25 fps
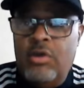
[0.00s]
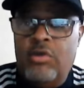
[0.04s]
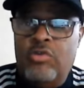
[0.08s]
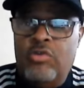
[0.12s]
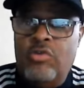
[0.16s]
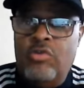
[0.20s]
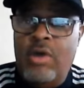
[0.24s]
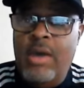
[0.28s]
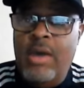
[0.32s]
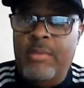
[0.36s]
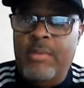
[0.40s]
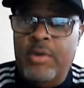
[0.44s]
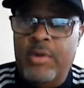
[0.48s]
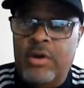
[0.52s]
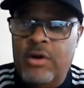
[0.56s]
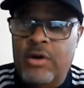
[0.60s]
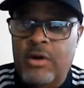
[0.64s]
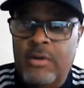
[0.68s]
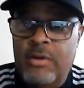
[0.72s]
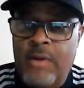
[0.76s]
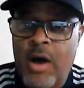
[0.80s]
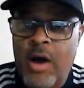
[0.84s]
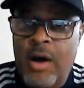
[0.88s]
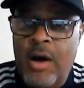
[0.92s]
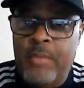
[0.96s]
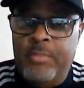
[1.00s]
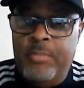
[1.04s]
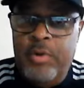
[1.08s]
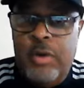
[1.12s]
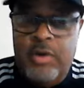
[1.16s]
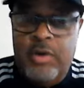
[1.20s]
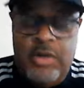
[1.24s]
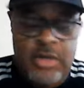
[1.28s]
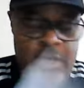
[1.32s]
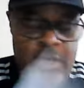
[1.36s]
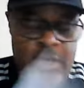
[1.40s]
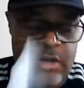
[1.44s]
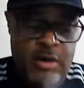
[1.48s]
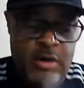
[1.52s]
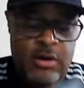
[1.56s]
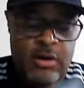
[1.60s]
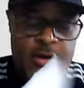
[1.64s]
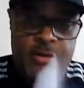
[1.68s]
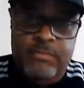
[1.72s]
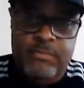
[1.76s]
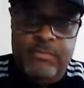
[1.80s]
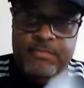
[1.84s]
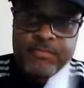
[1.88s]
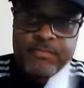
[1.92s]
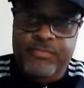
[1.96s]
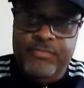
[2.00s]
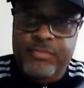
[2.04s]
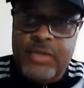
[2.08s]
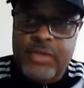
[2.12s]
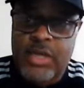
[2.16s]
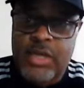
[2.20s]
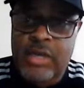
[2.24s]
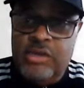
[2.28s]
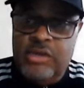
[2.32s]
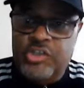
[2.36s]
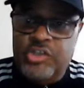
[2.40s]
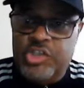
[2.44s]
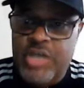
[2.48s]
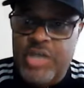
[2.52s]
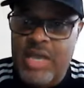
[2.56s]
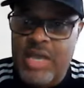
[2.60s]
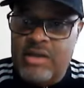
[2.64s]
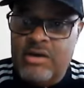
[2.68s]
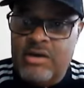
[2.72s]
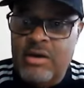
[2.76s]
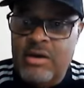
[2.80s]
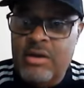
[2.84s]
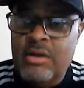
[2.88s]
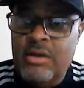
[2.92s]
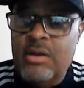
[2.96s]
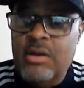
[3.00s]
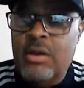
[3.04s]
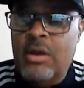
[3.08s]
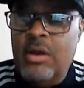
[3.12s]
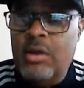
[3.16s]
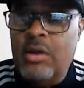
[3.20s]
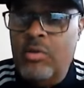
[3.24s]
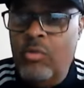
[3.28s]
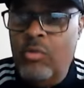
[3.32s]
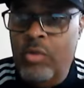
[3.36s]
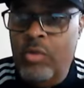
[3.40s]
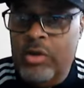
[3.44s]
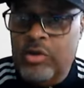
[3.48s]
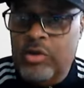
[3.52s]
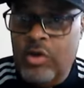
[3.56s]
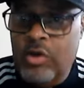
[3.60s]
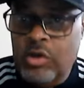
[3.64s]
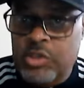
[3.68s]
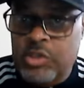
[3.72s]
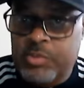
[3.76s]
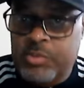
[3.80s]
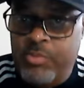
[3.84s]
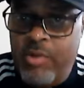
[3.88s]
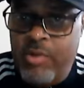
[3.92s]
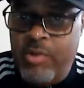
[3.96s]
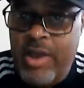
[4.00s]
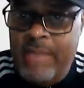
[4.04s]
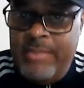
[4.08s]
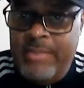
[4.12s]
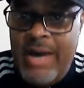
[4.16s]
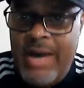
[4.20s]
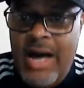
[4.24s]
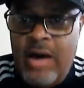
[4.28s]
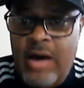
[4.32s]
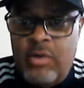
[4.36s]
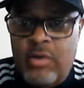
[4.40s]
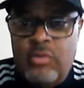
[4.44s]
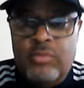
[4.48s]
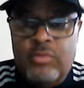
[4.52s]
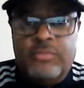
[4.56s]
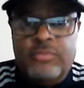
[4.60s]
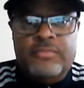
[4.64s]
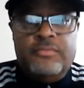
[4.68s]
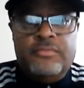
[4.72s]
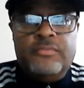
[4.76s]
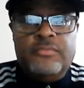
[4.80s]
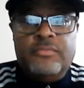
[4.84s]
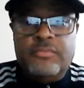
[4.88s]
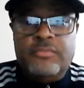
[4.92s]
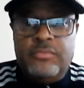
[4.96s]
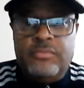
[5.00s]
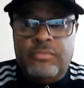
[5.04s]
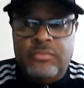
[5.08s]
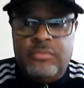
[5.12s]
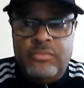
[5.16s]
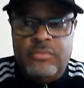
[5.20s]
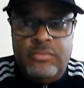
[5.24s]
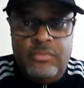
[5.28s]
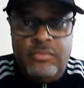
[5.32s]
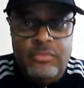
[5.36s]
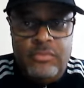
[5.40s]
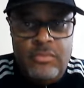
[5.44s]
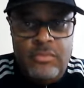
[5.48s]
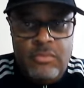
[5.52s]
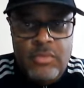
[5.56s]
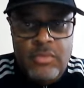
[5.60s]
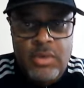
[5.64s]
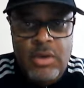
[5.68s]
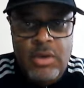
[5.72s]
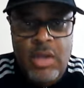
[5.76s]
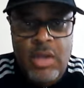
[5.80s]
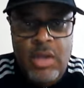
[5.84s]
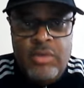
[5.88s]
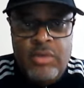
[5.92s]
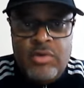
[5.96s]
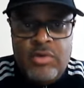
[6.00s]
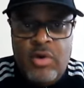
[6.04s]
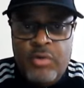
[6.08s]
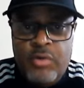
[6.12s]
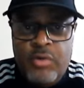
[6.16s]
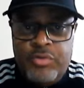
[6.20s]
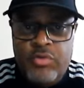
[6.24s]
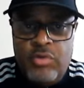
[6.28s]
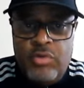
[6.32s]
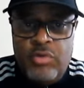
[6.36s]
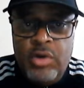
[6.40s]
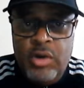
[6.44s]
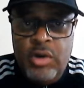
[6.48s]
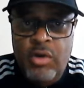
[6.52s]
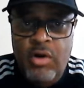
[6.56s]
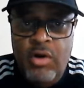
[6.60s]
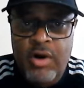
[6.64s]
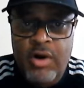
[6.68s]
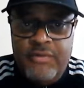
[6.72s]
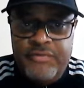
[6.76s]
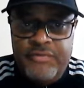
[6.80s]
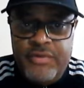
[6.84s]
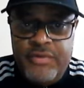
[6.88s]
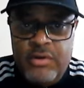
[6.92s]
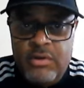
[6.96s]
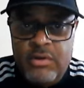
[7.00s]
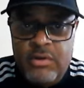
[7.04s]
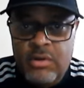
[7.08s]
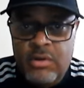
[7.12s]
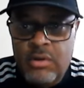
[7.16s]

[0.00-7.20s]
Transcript: You're able to put it in a shaker with a spray bottle and go through your loft